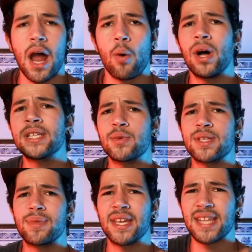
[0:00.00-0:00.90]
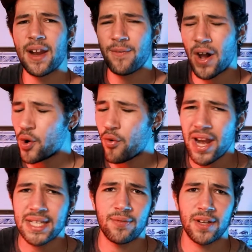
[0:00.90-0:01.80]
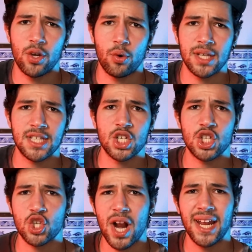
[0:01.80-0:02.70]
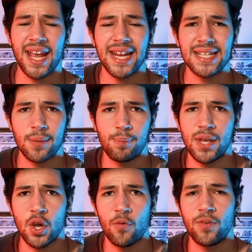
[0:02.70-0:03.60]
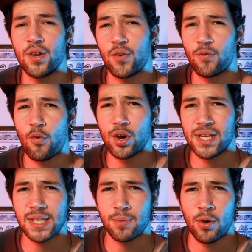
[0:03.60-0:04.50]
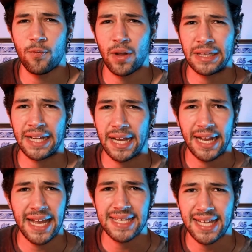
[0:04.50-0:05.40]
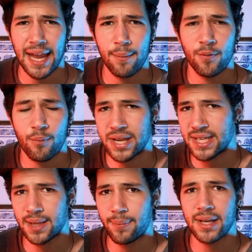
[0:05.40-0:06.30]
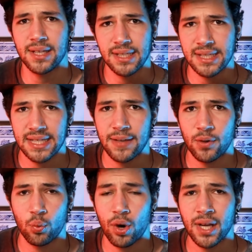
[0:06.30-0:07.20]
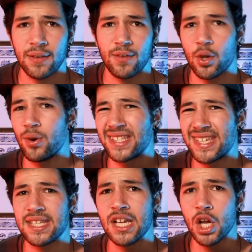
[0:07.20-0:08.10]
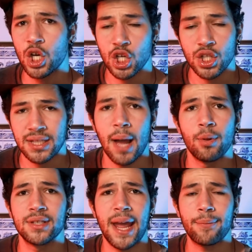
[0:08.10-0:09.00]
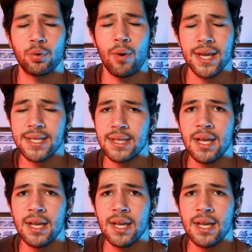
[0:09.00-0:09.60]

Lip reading: Now, whilst there were some things that I found relatively annoying, such as trying to get into POV or vortex mode, felt like a guessing game of pressing the button to see if it worked, even though it says double tap twice.